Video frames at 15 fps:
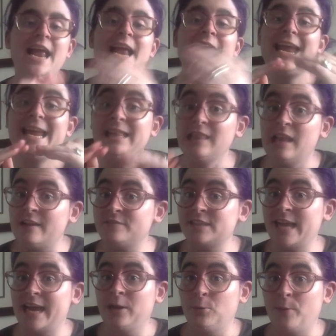He loves
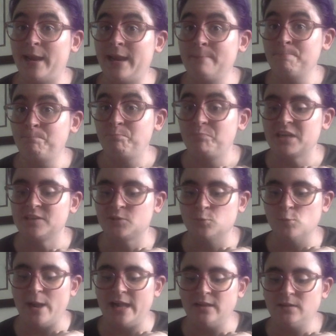Halloween as
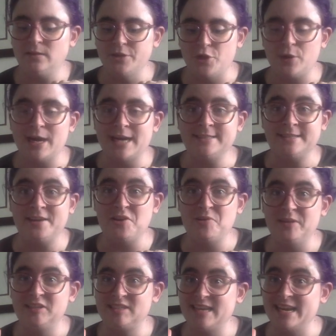well. You guys are going to
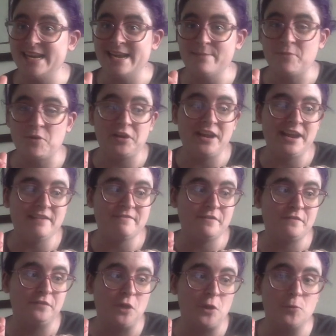be seeing him on here for
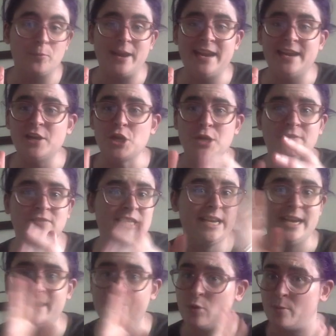Vlogoween. You've seen
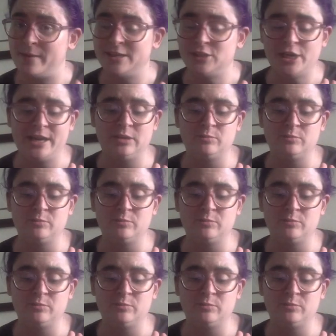him on my channel